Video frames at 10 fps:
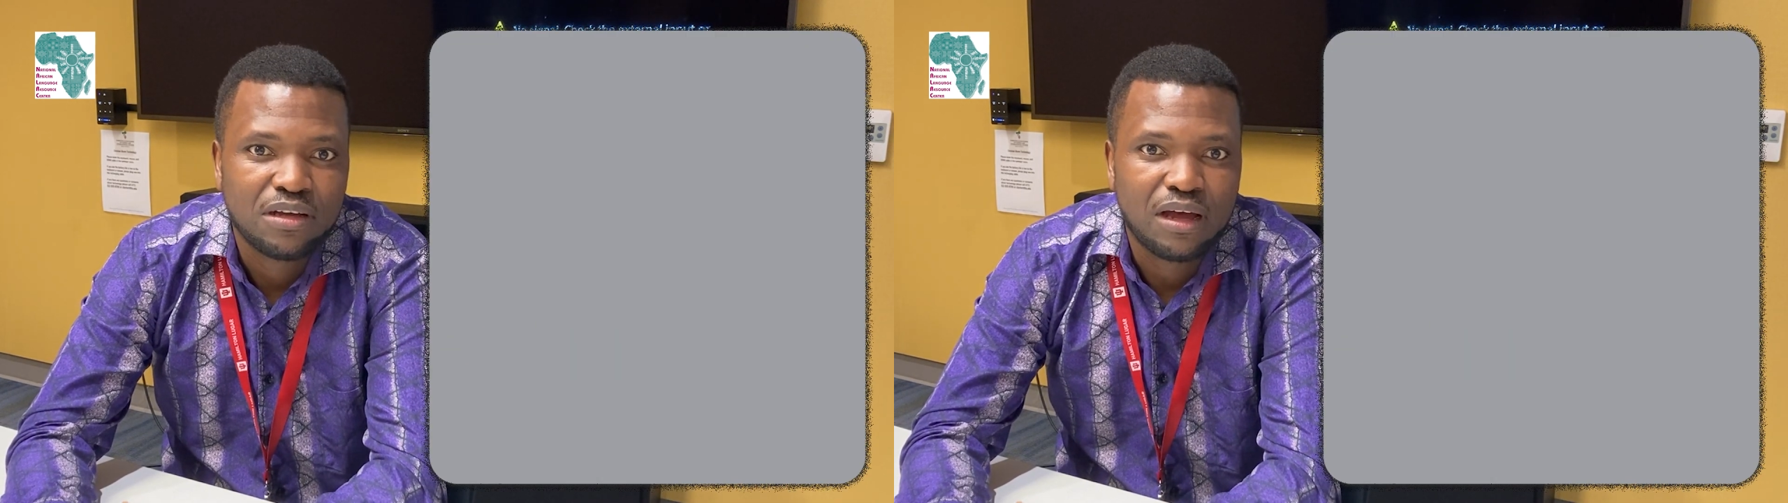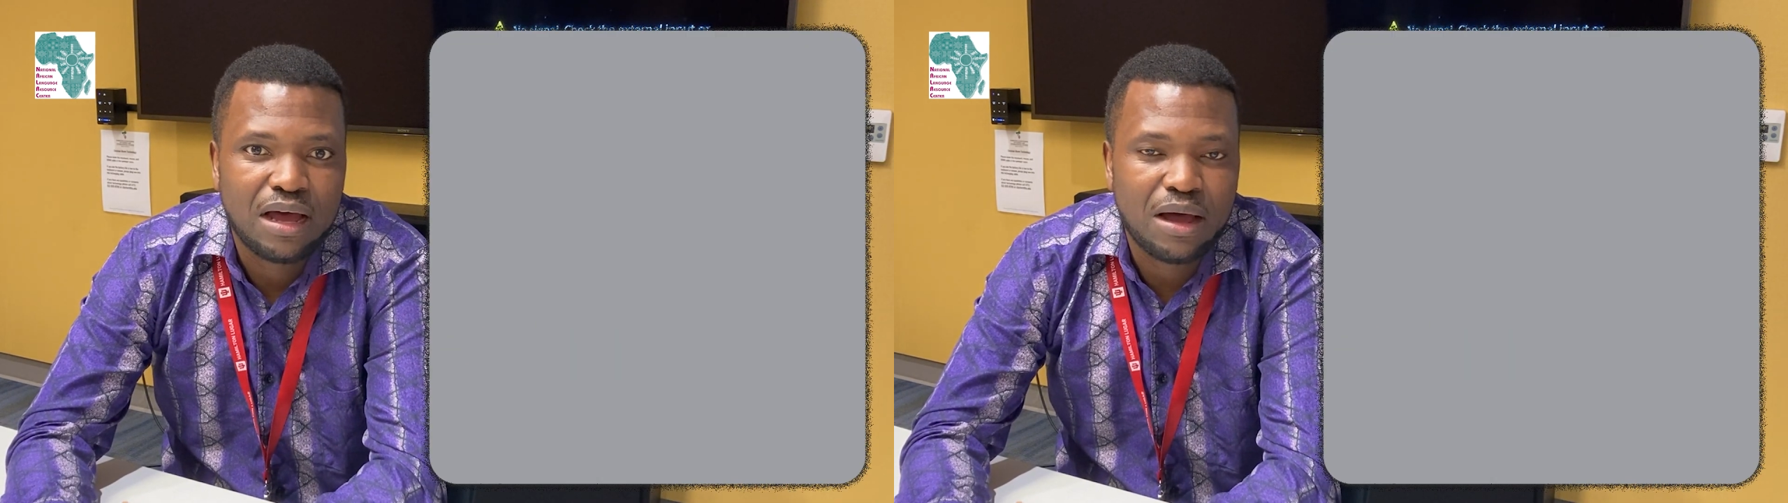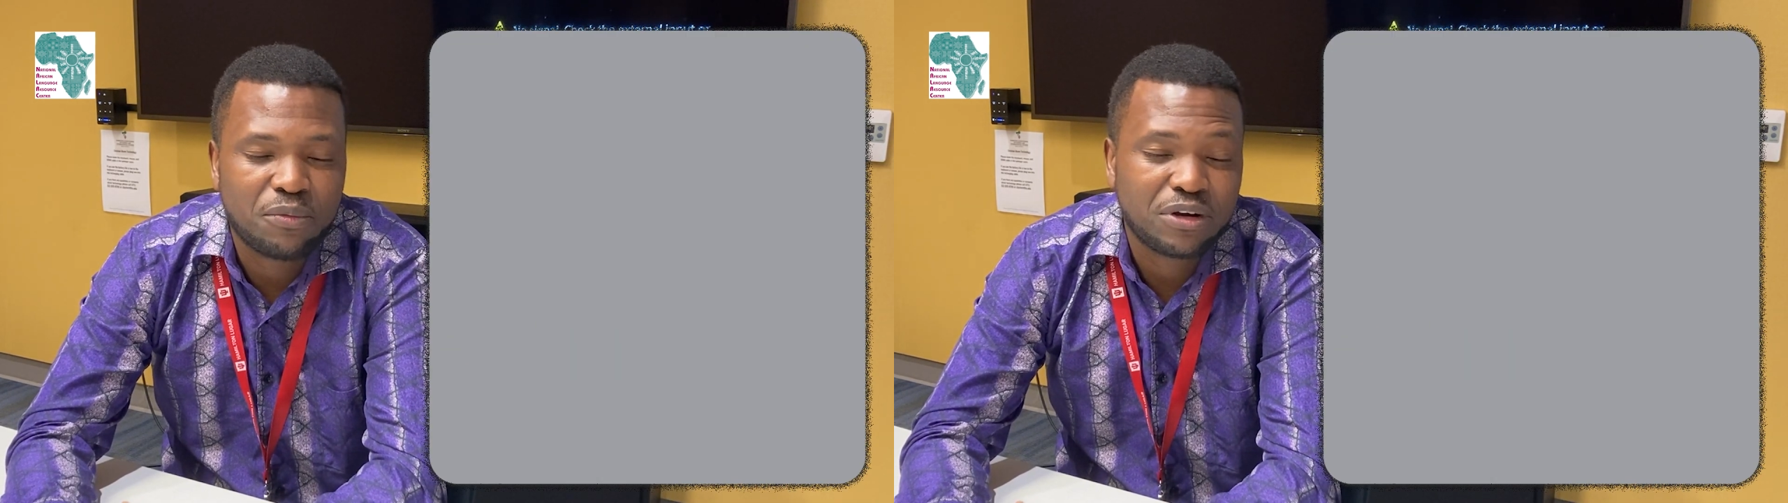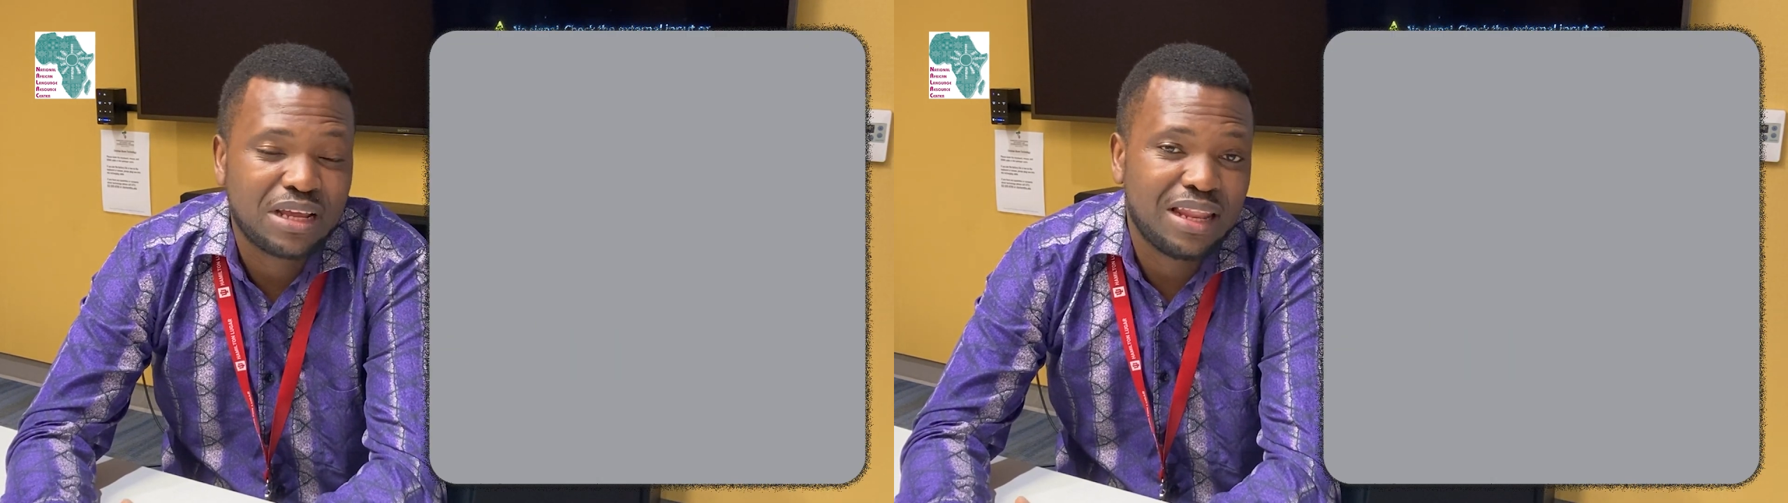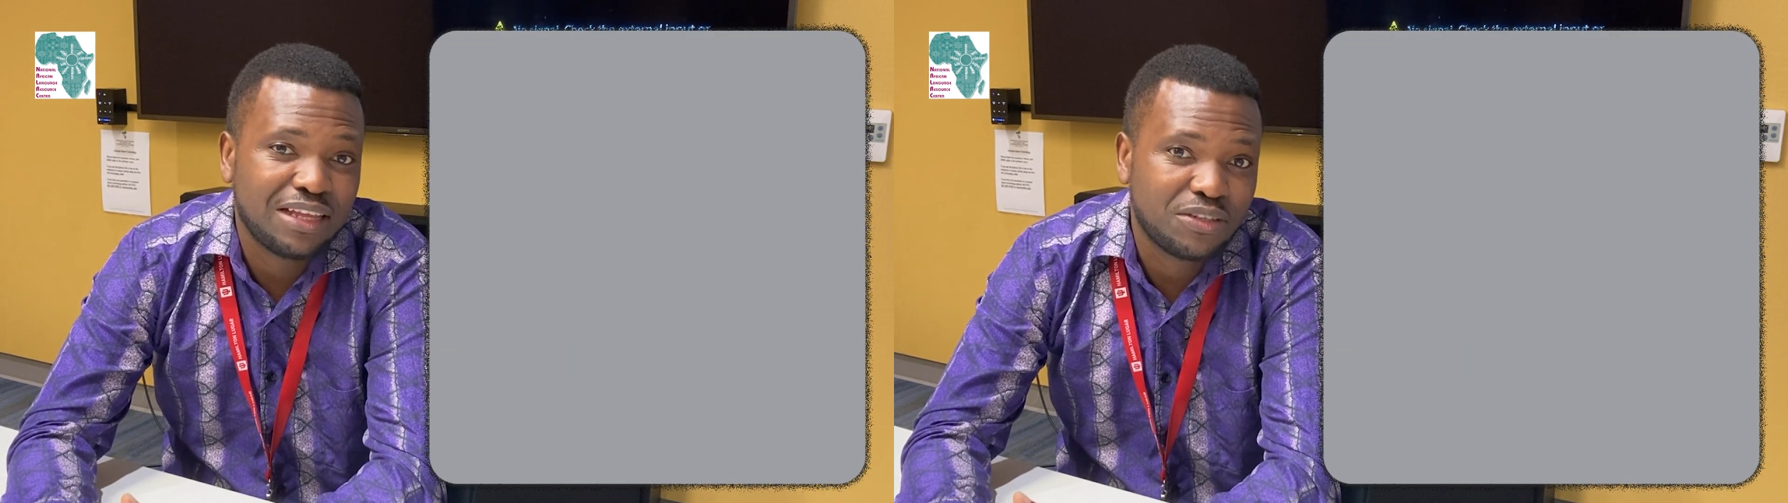What I
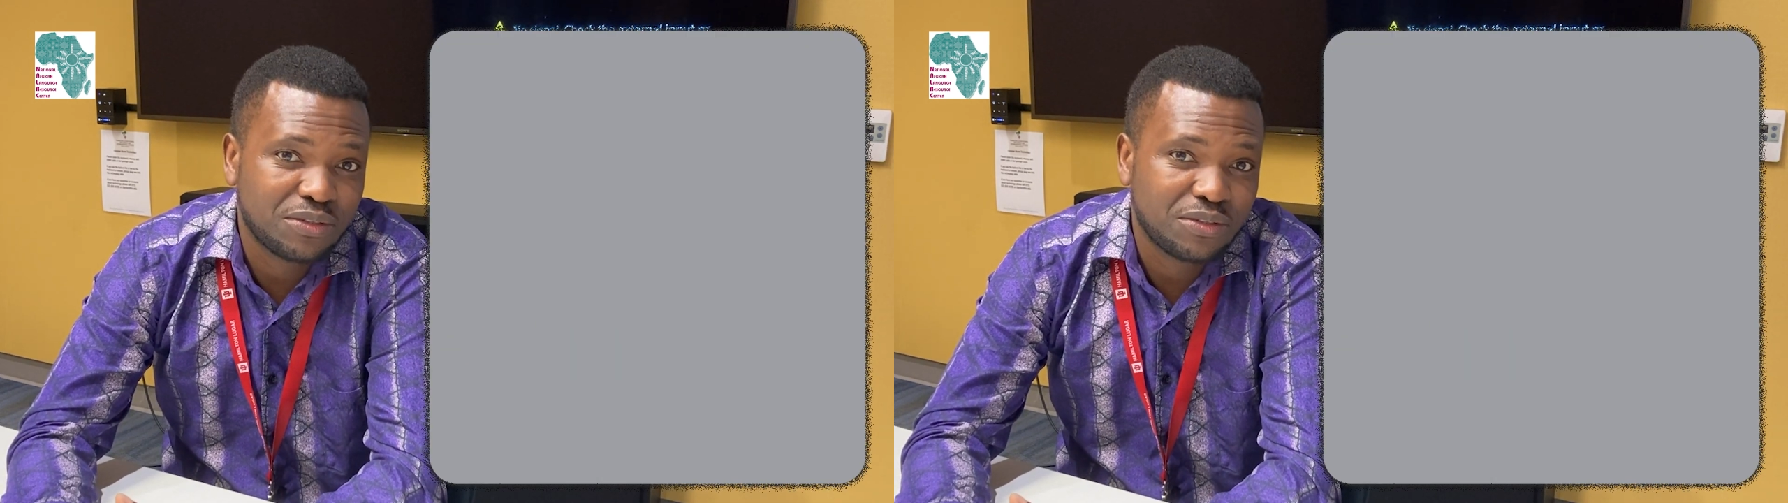like to